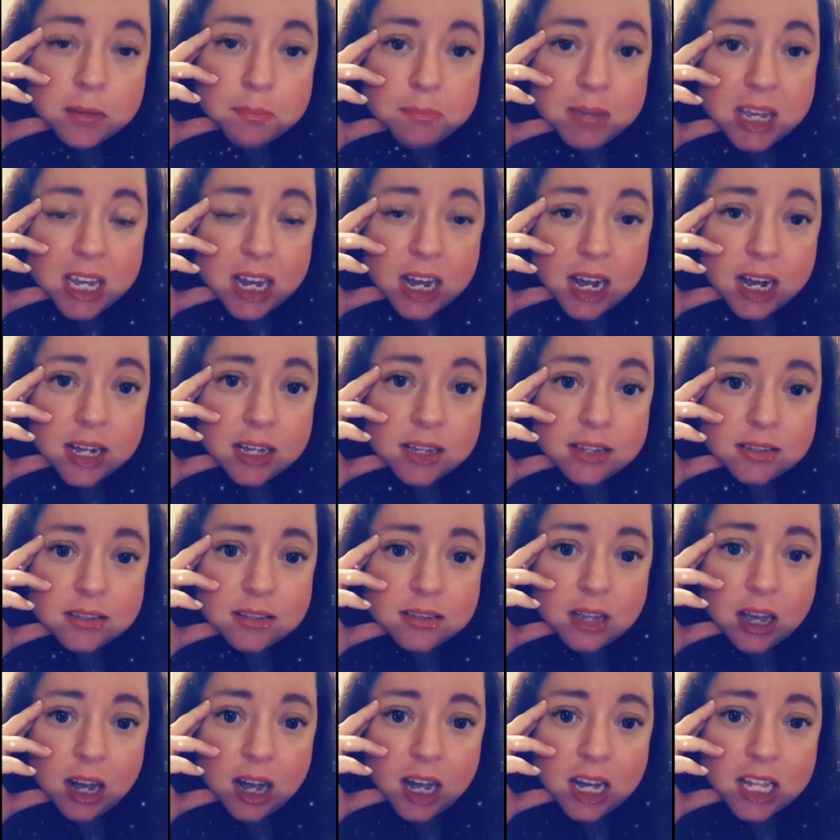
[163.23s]

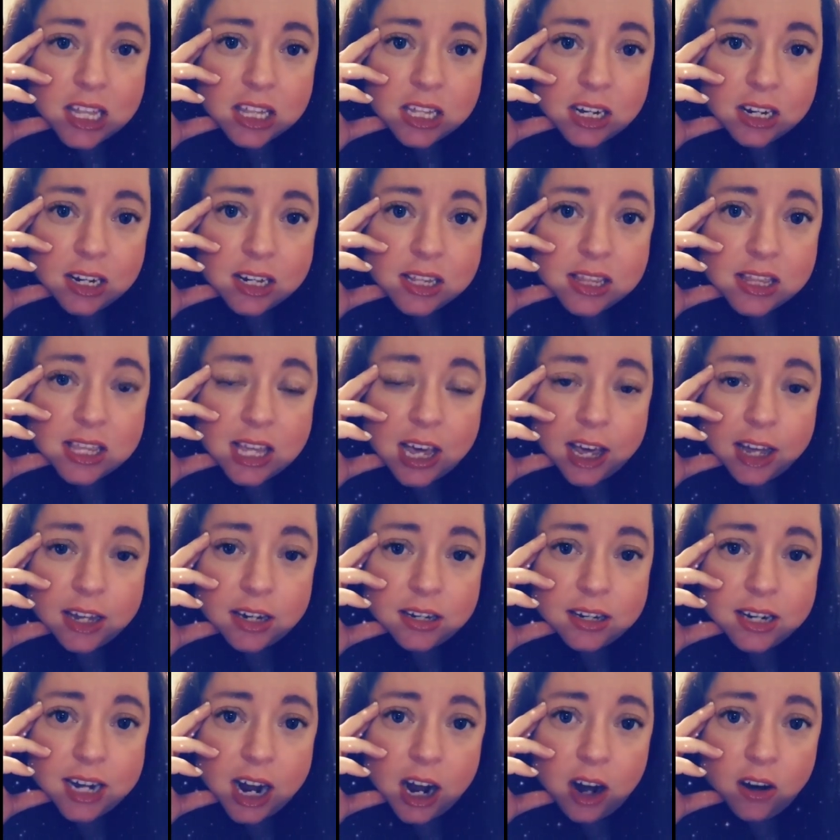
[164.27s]
because I thought that
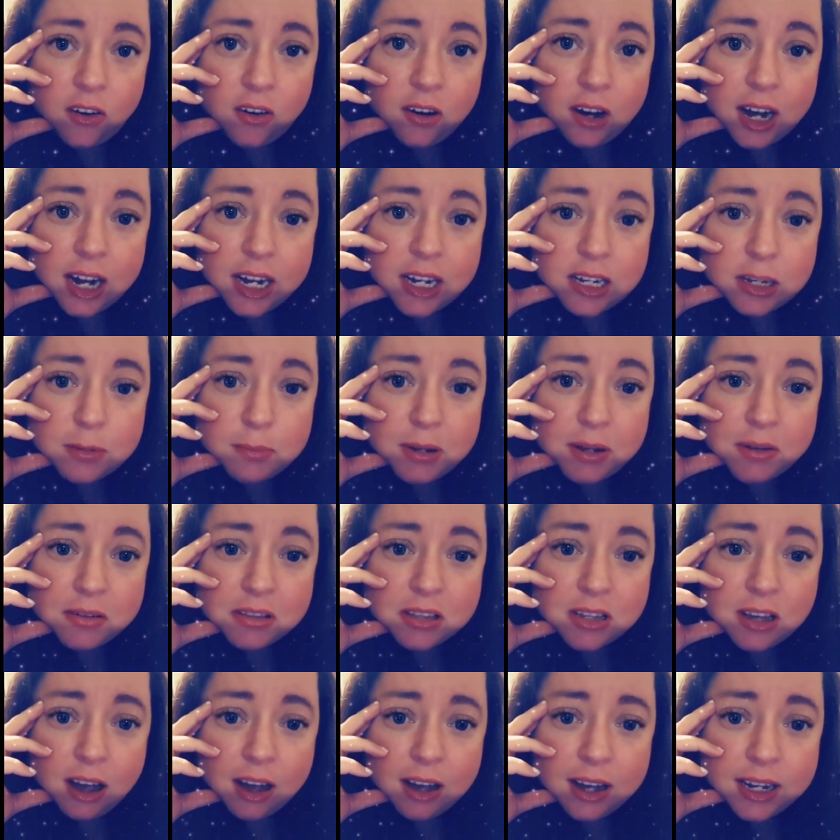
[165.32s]
now I could be
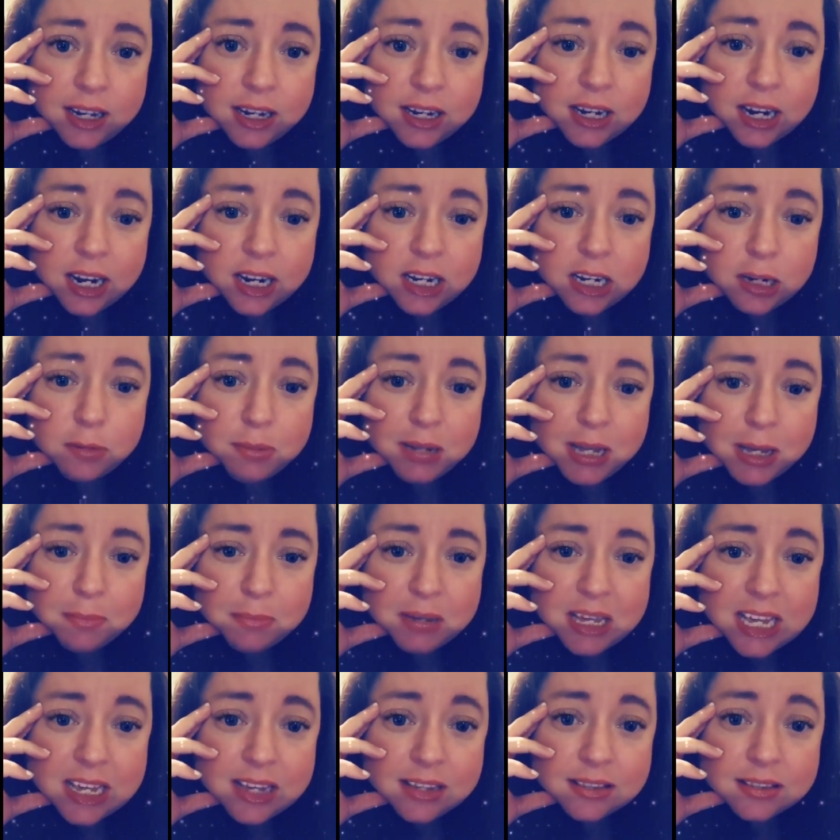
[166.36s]
with God and I could be at
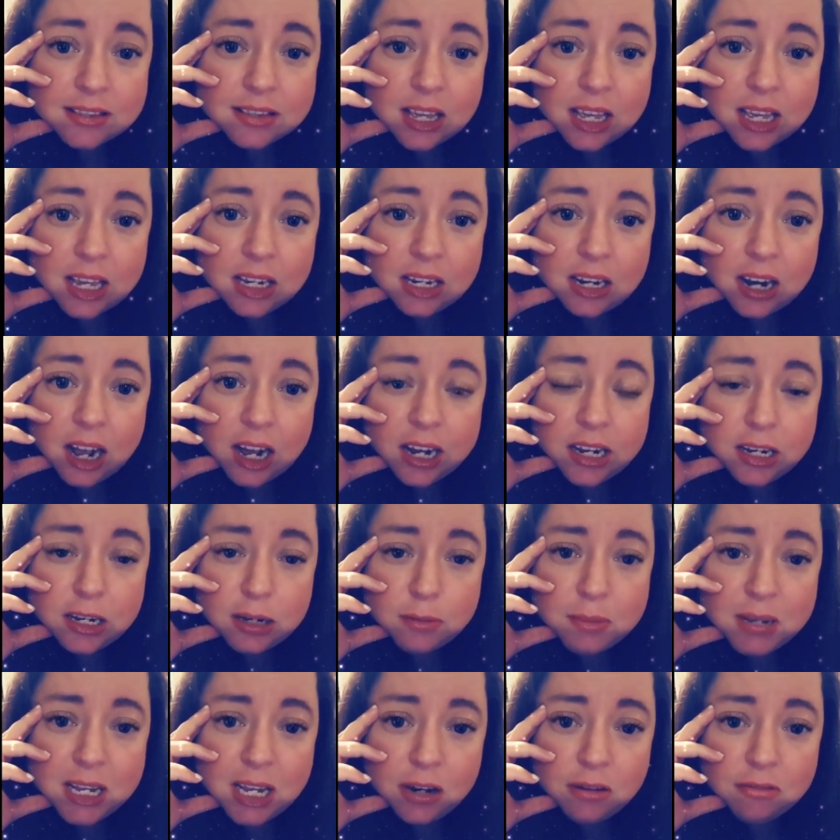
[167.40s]
peace and I
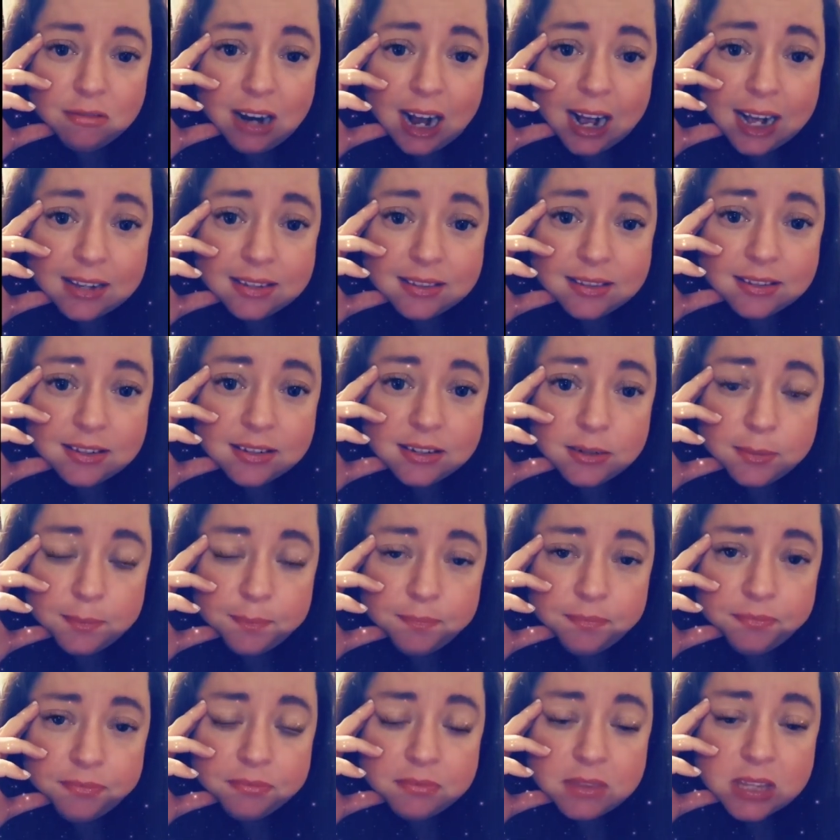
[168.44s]
could be at rest.
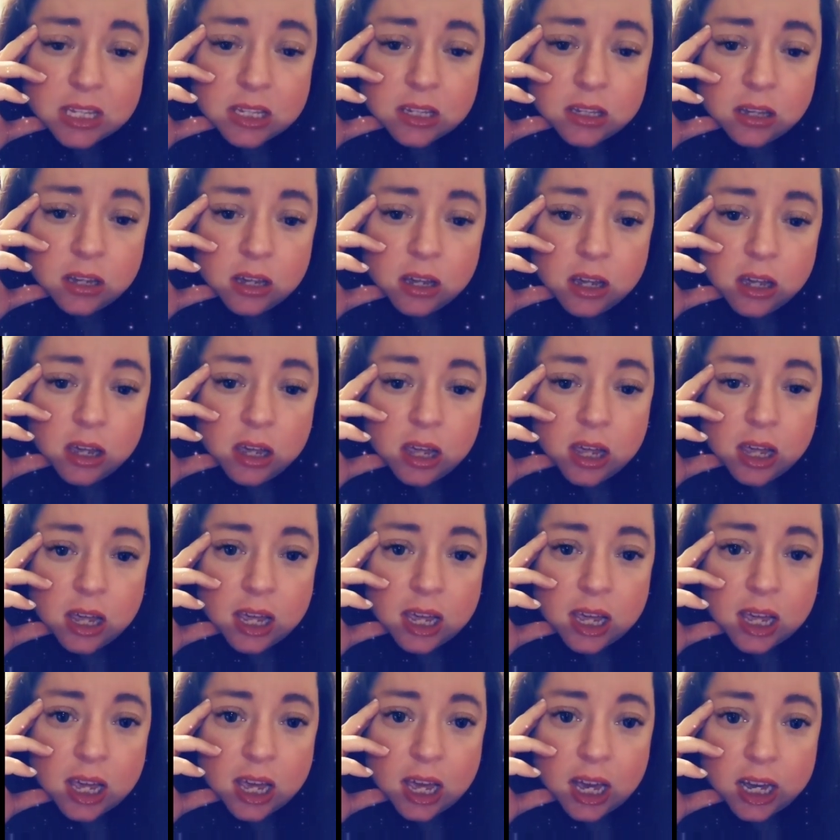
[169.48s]

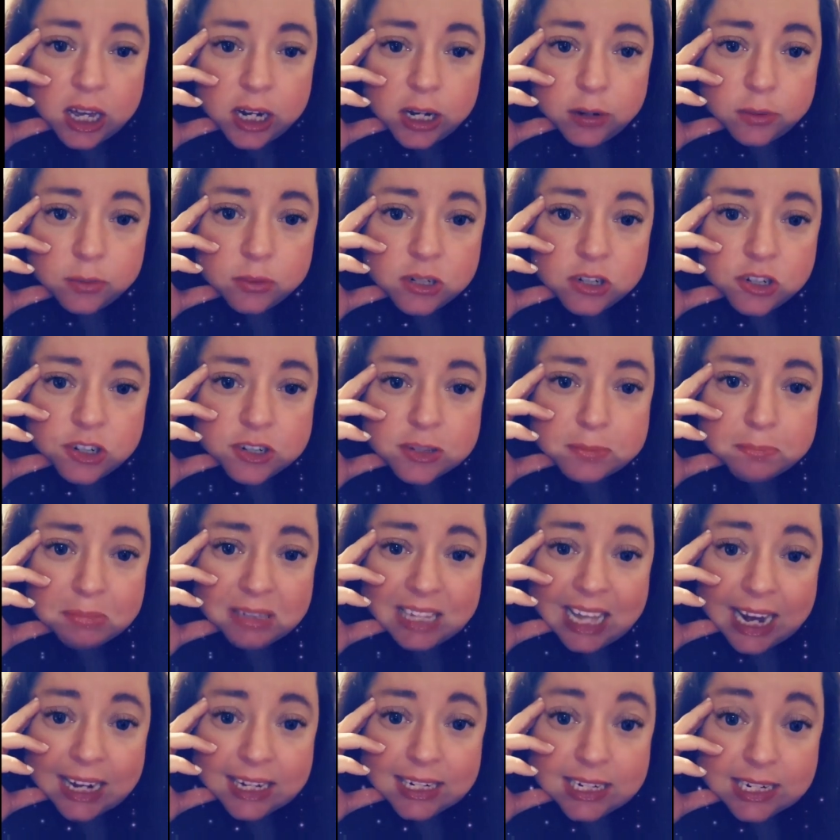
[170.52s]
And it was just
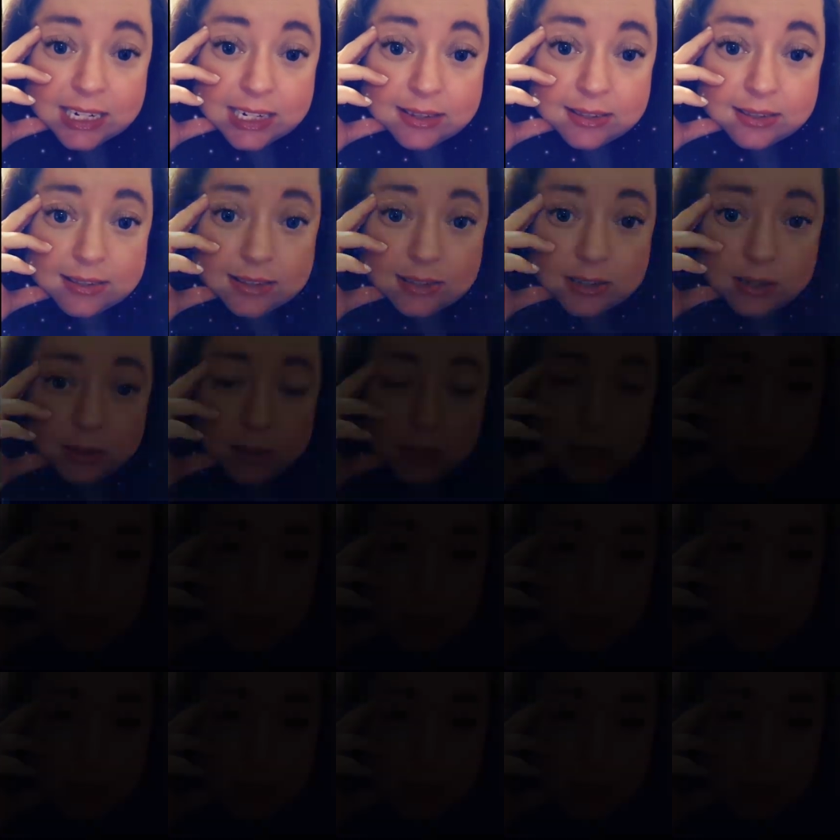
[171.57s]
blackness.